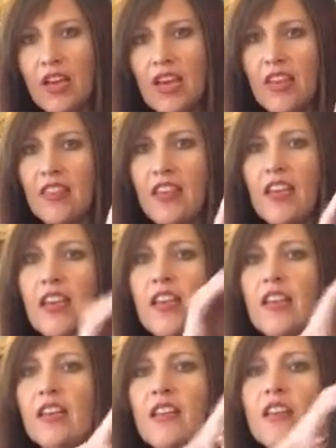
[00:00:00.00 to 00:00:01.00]
and
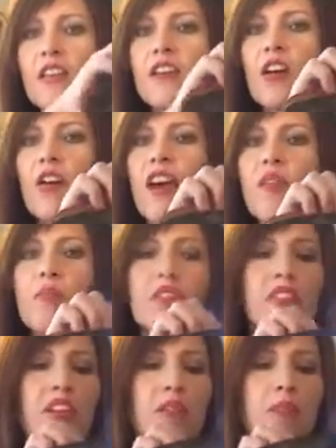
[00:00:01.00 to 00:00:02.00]
then, okay,
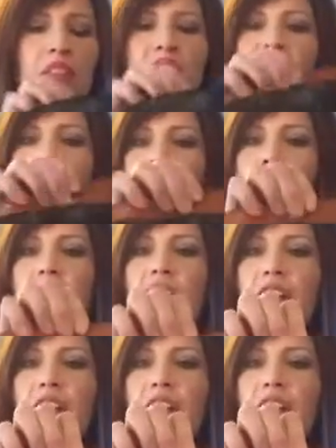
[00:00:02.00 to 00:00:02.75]
but the zipper is